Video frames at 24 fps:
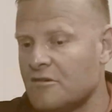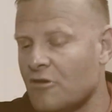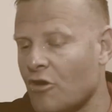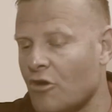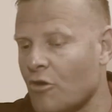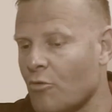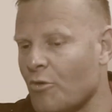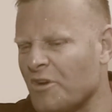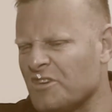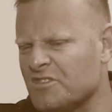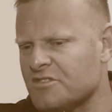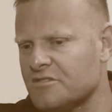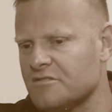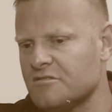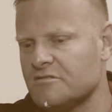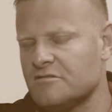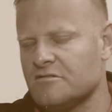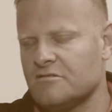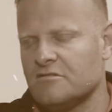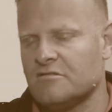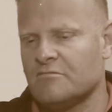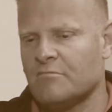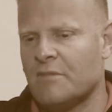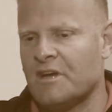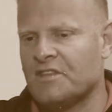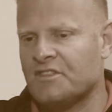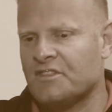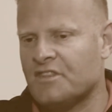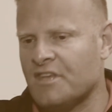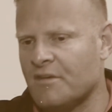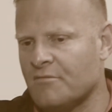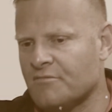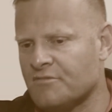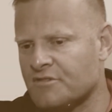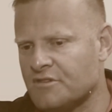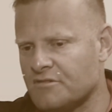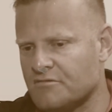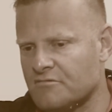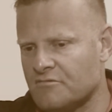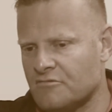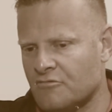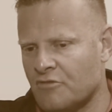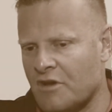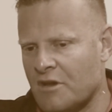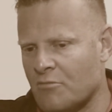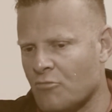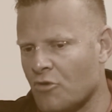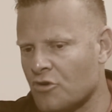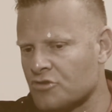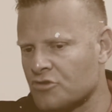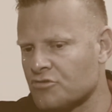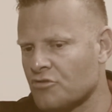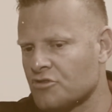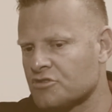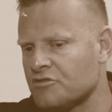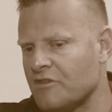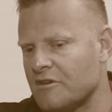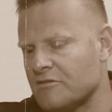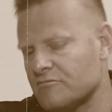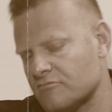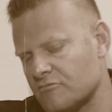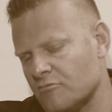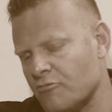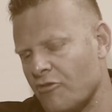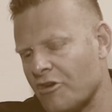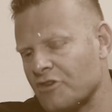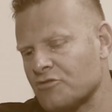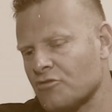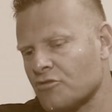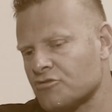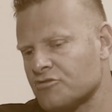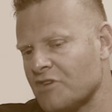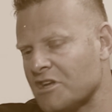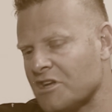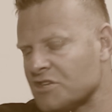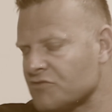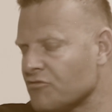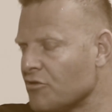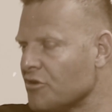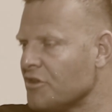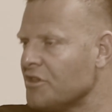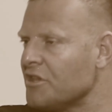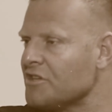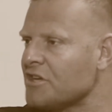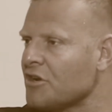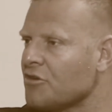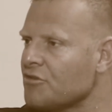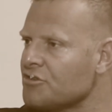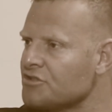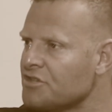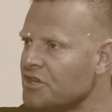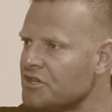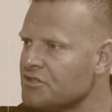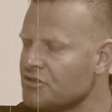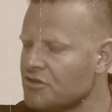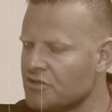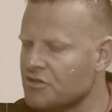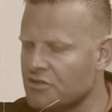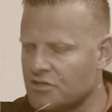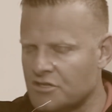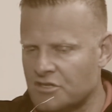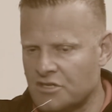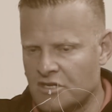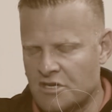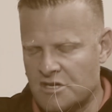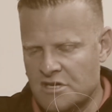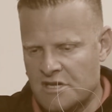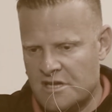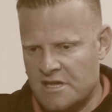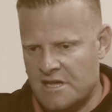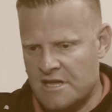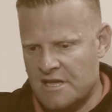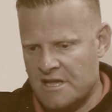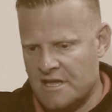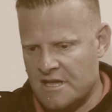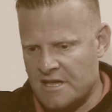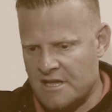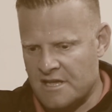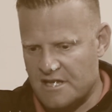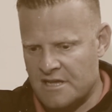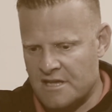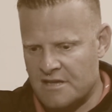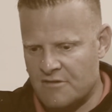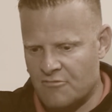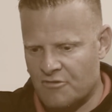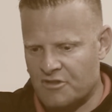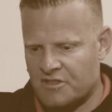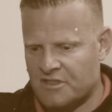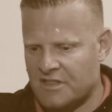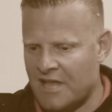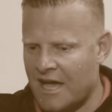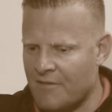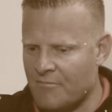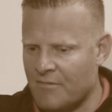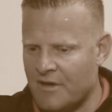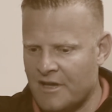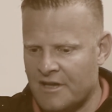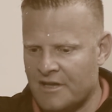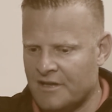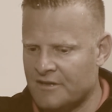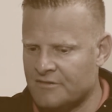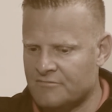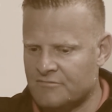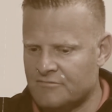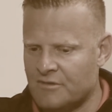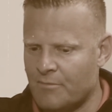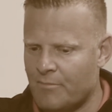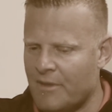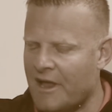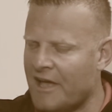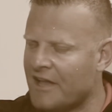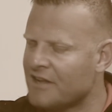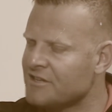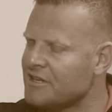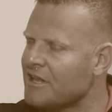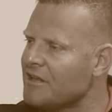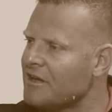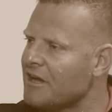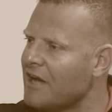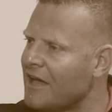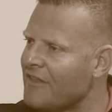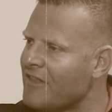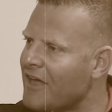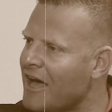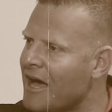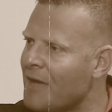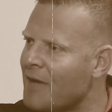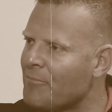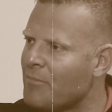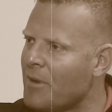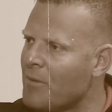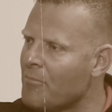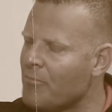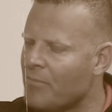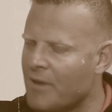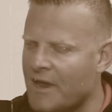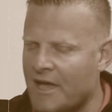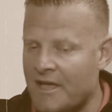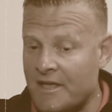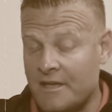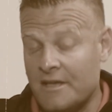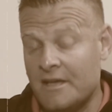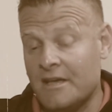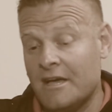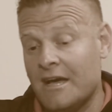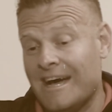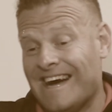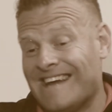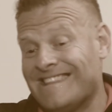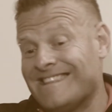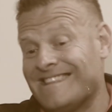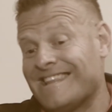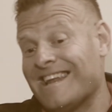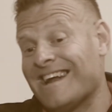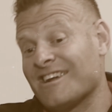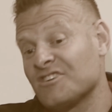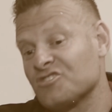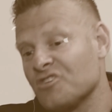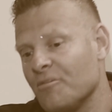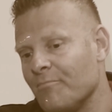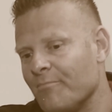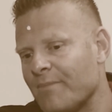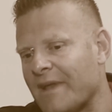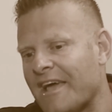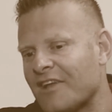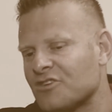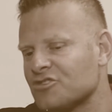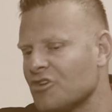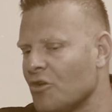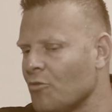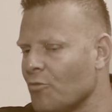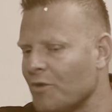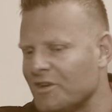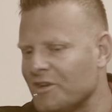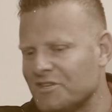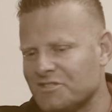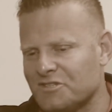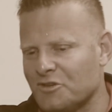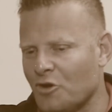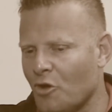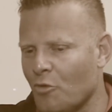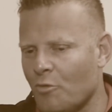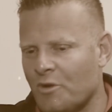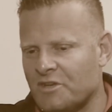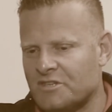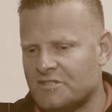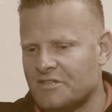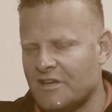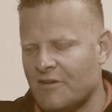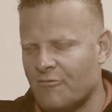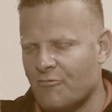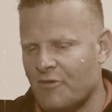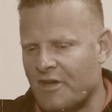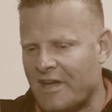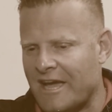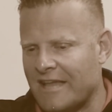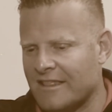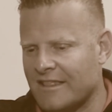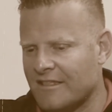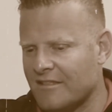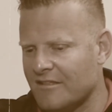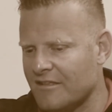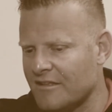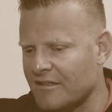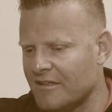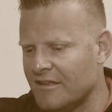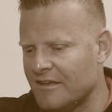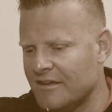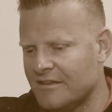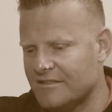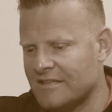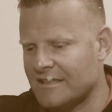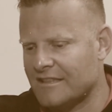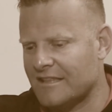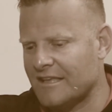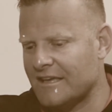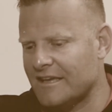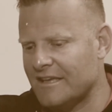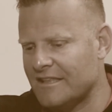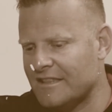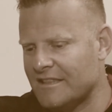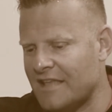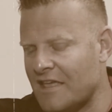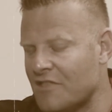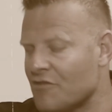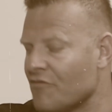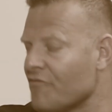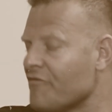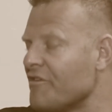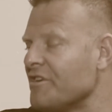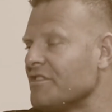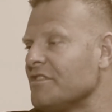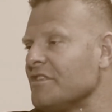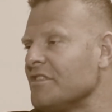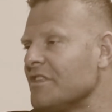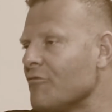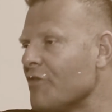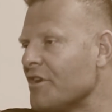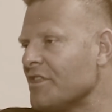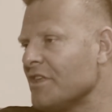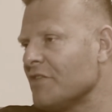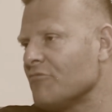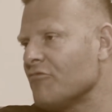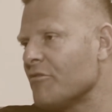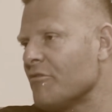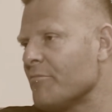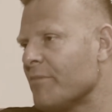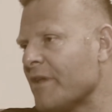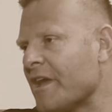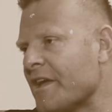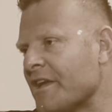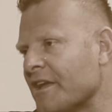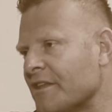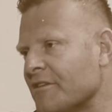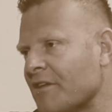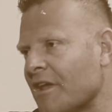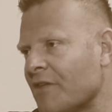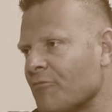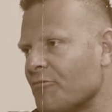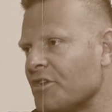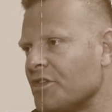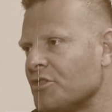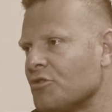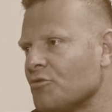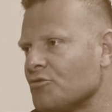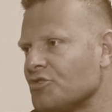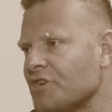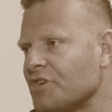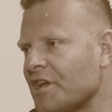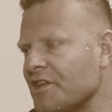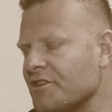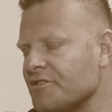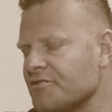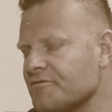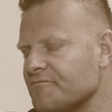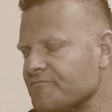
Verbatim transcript: Always, my teams were more success, were successful in the second season. Uh, with time, uh, the players adapt and play, and there are some players always, always uh, we had that uh, they don't fit in the way that we play, and uh, we need to change.